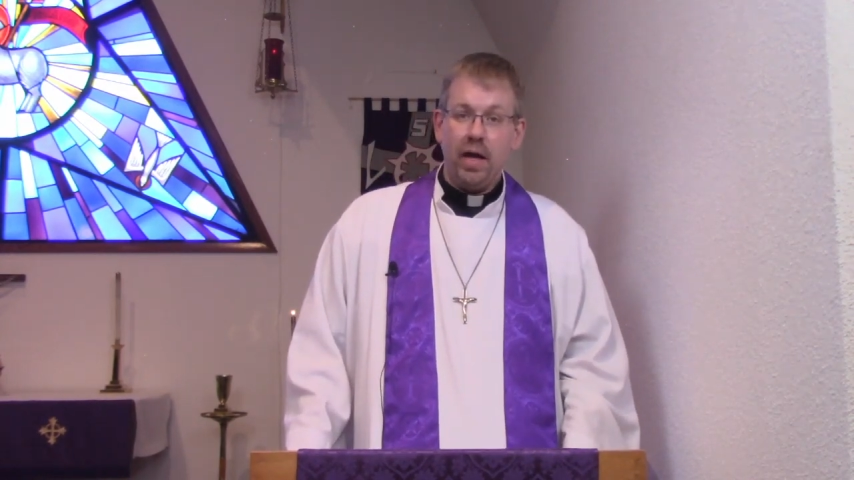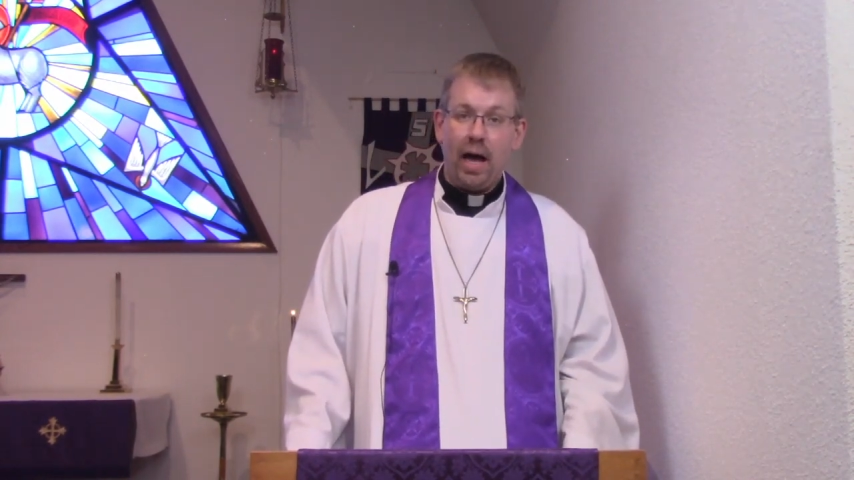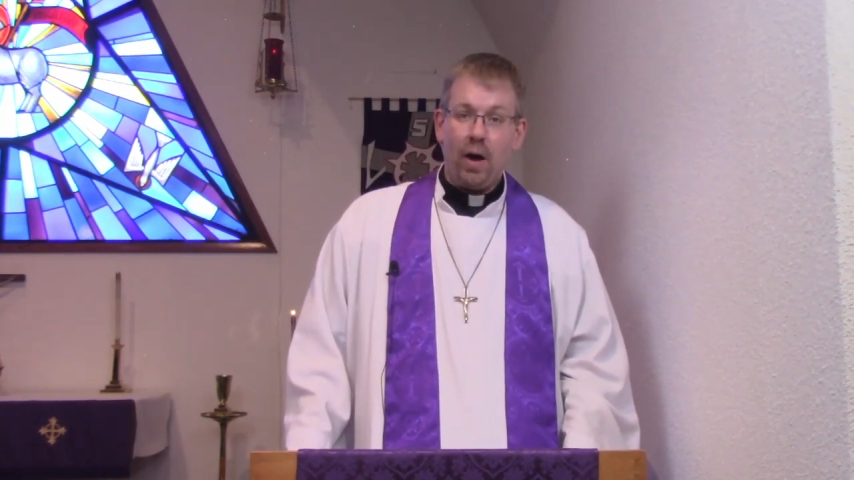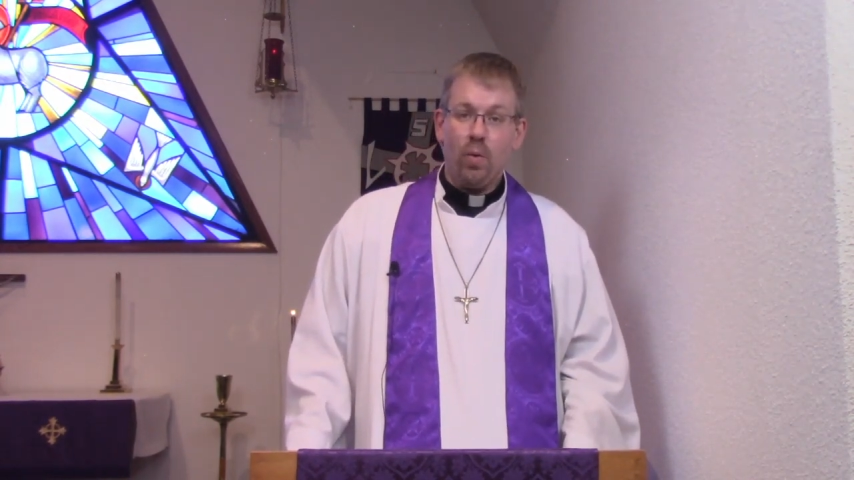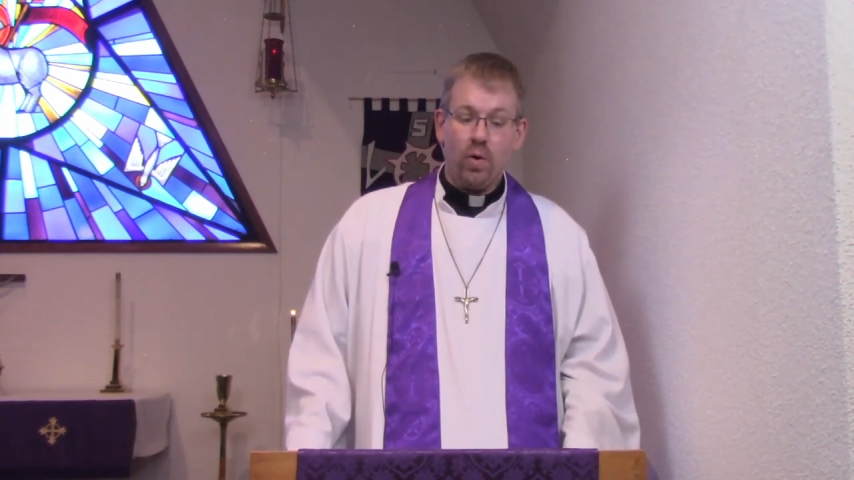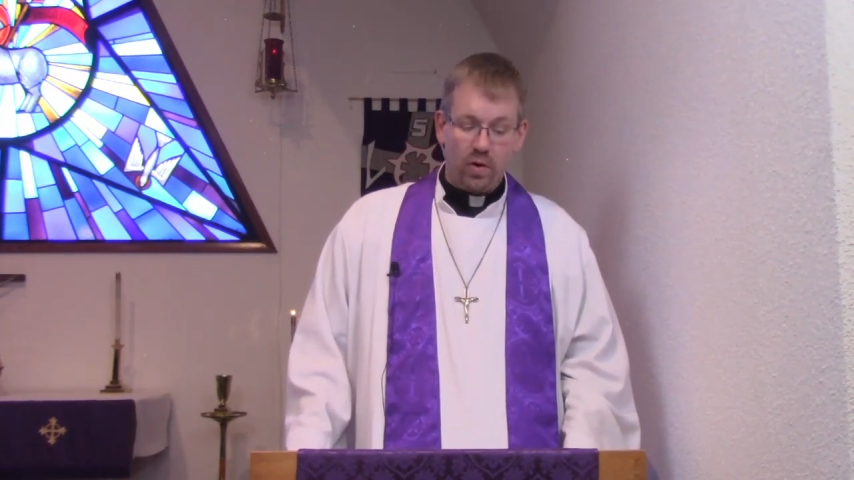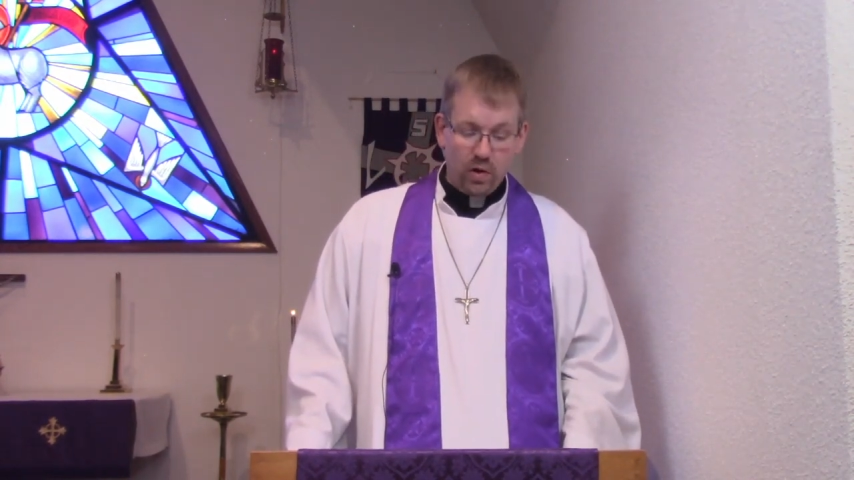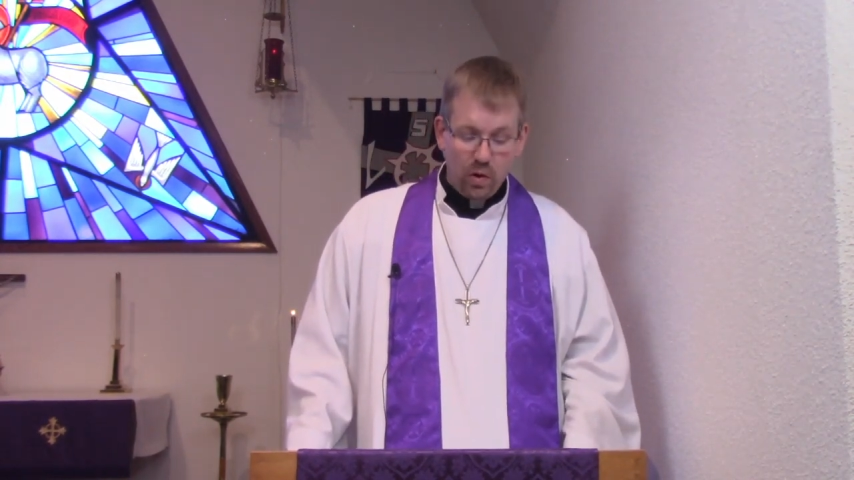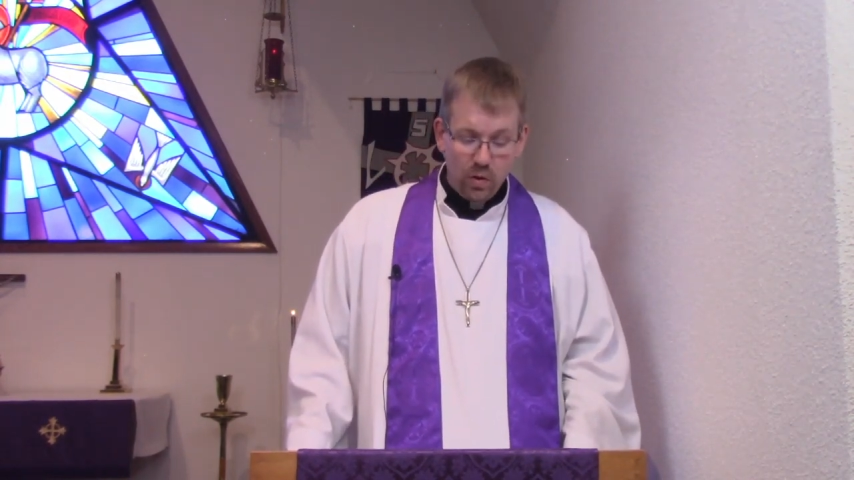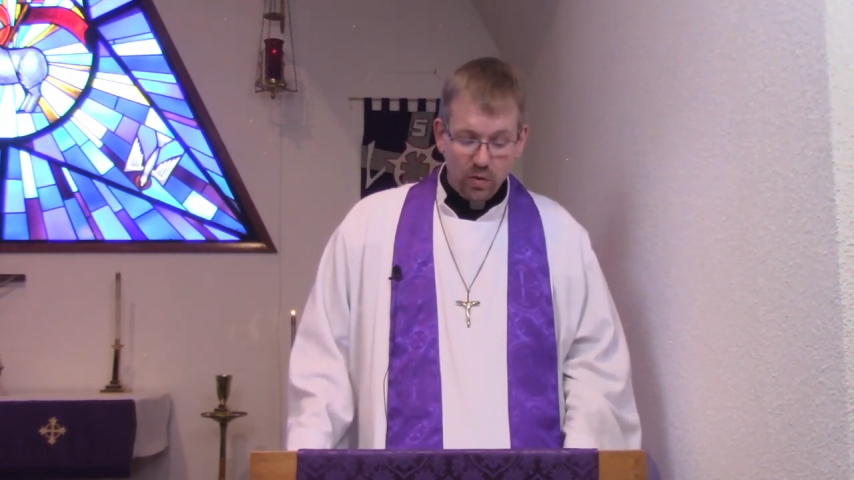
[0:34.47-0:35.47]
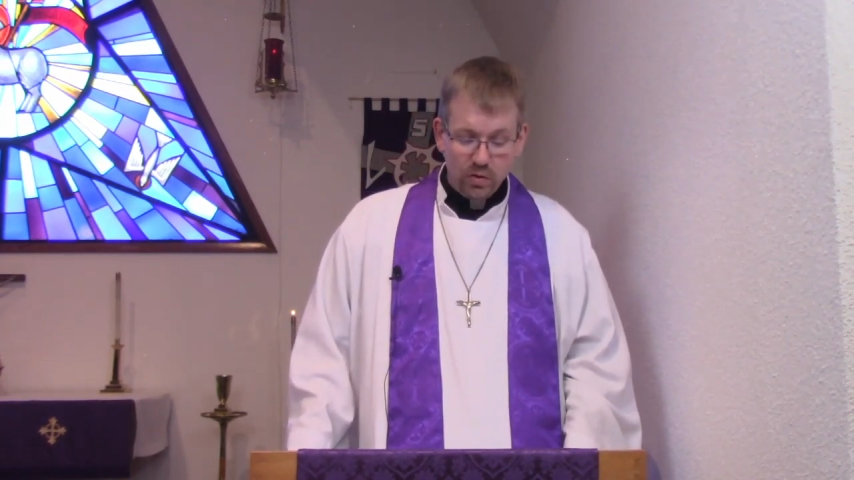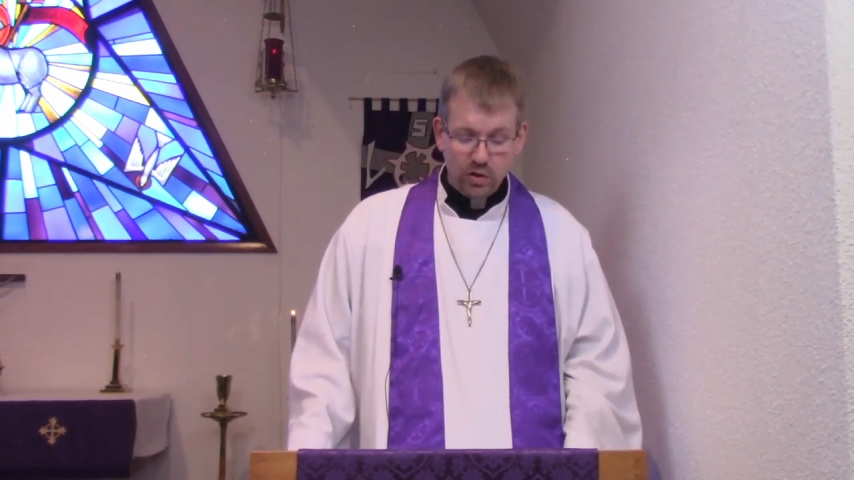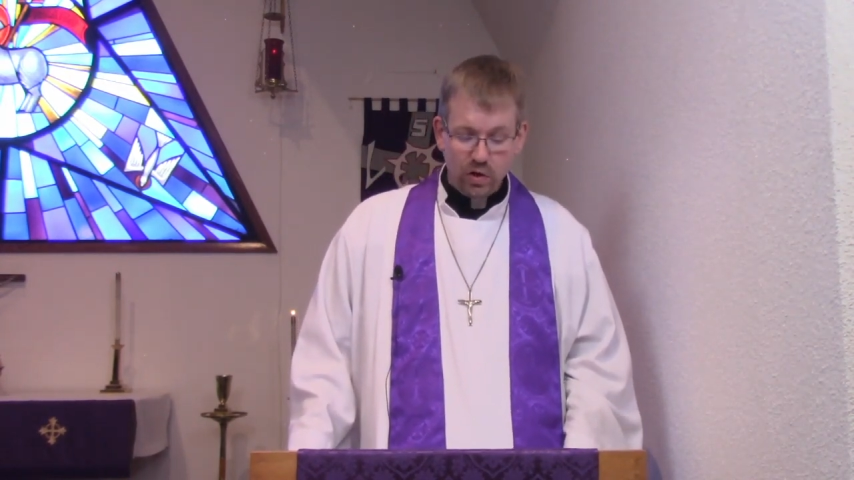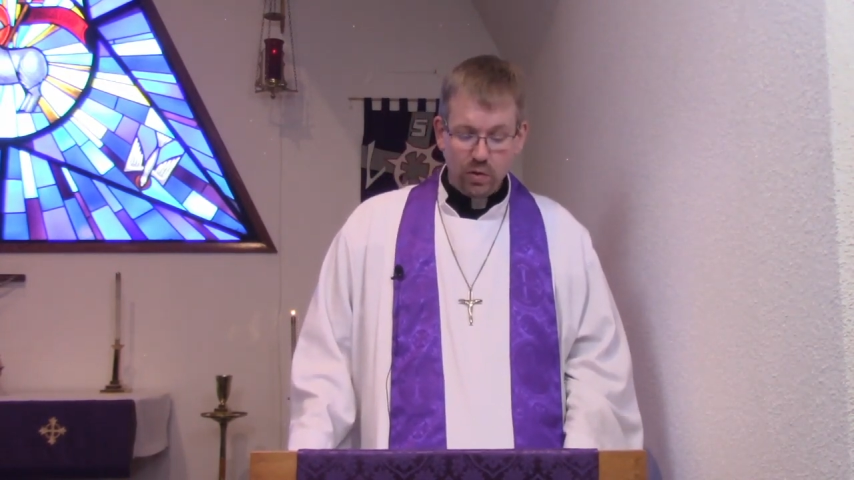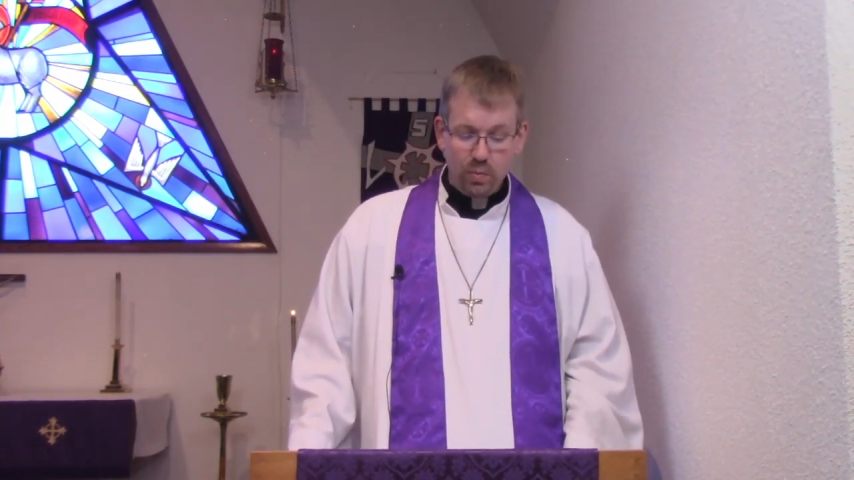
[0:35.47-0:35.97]
our
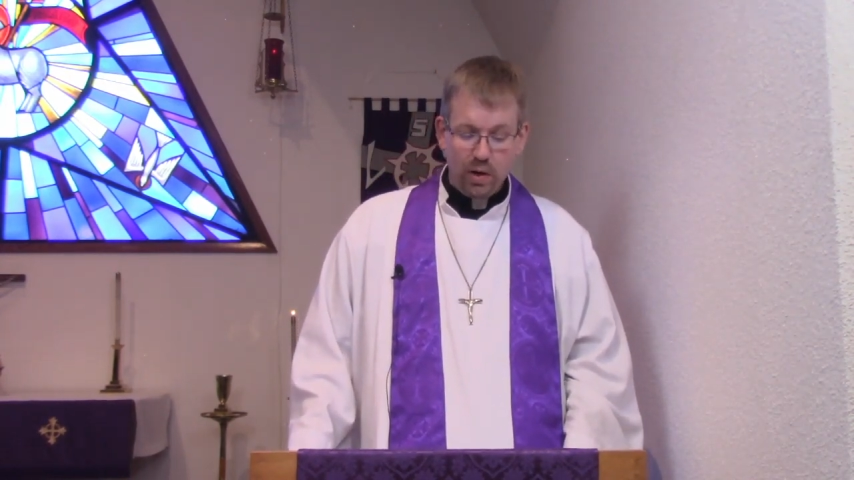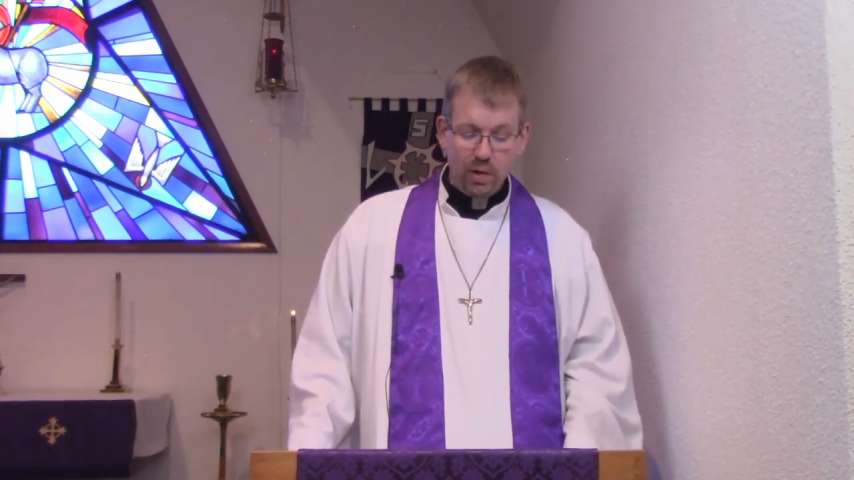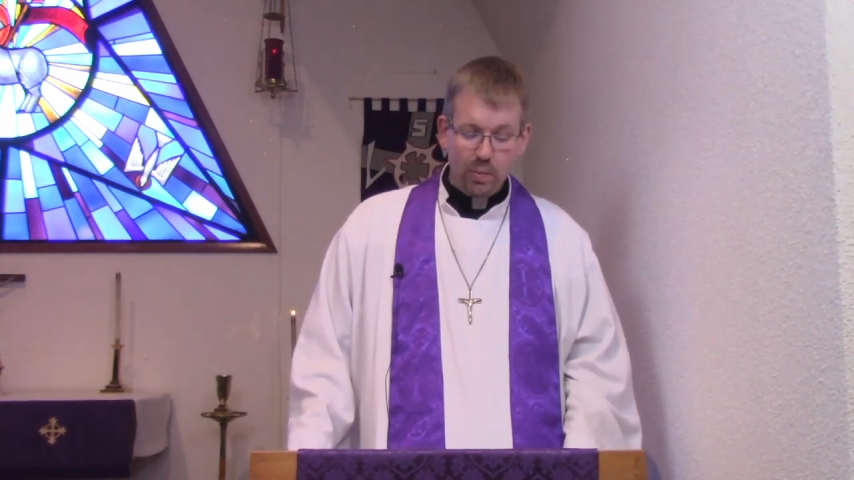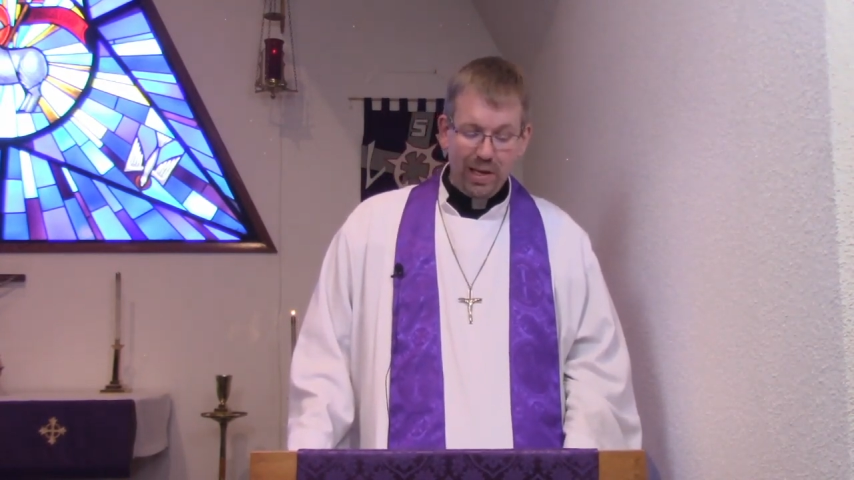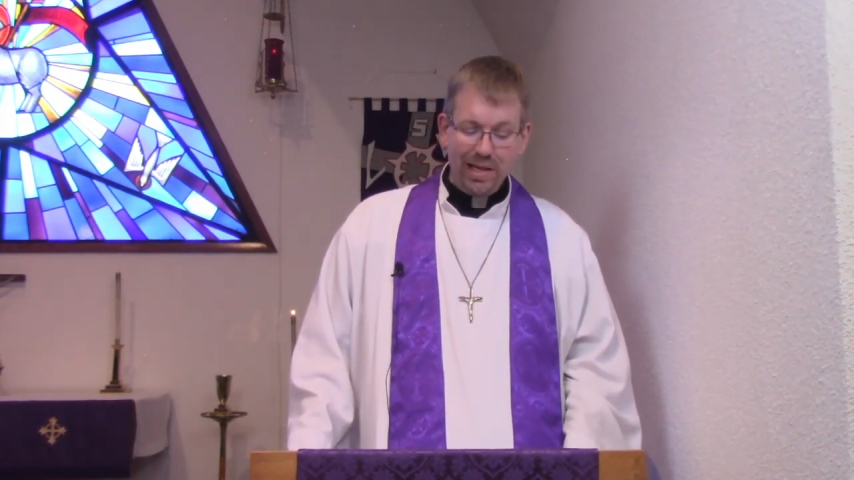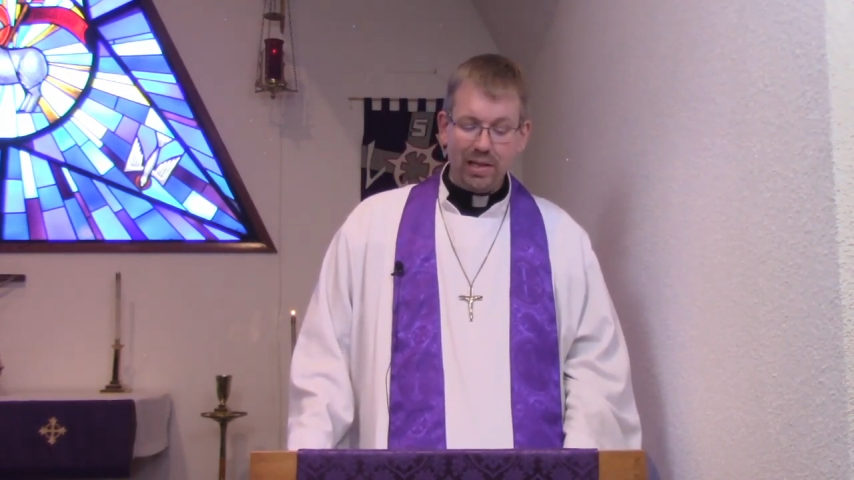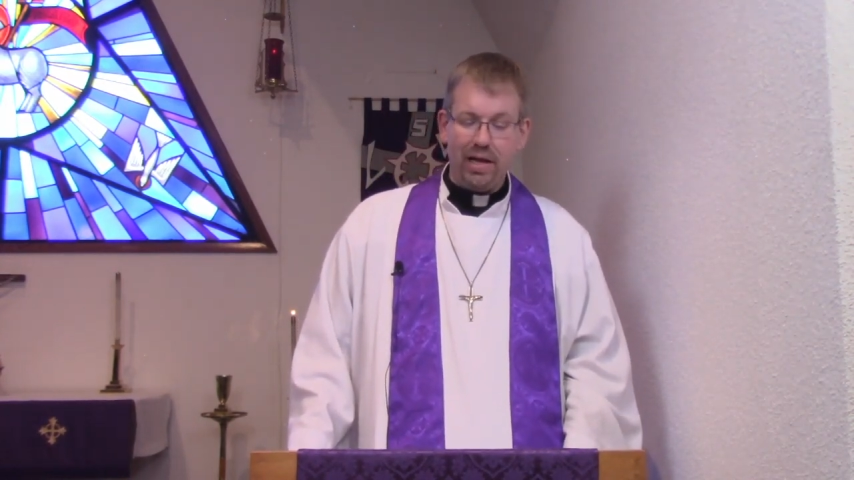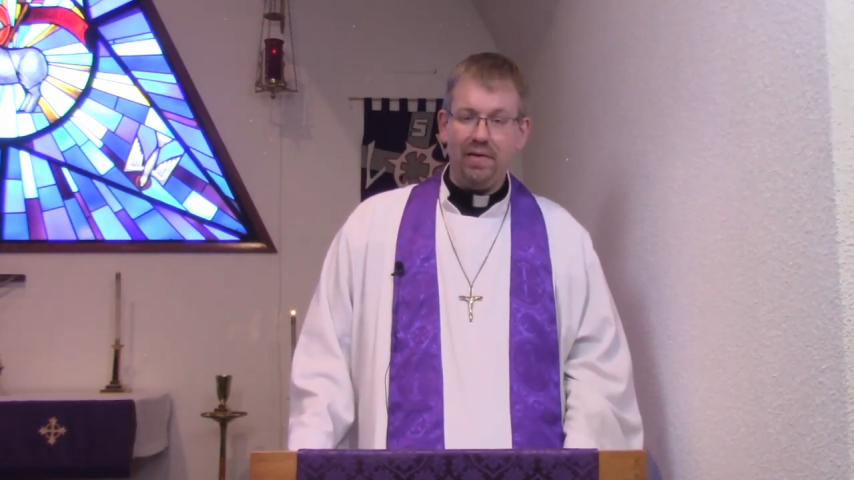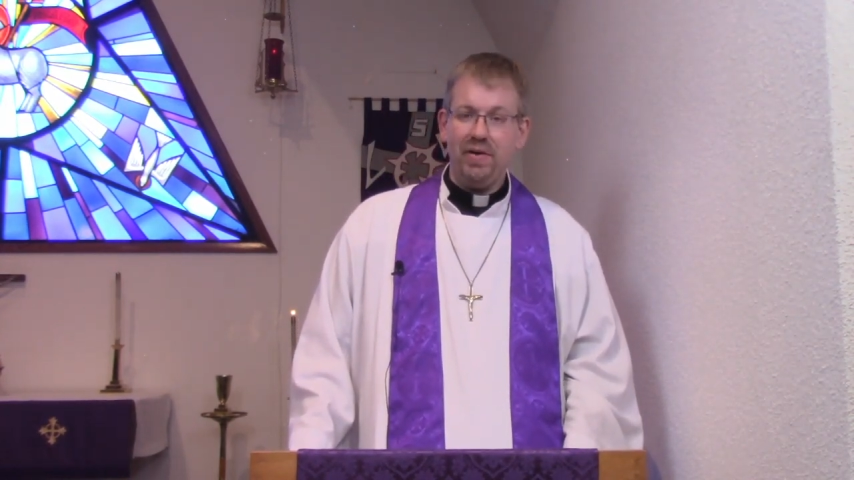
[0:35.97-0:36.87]
culture where we live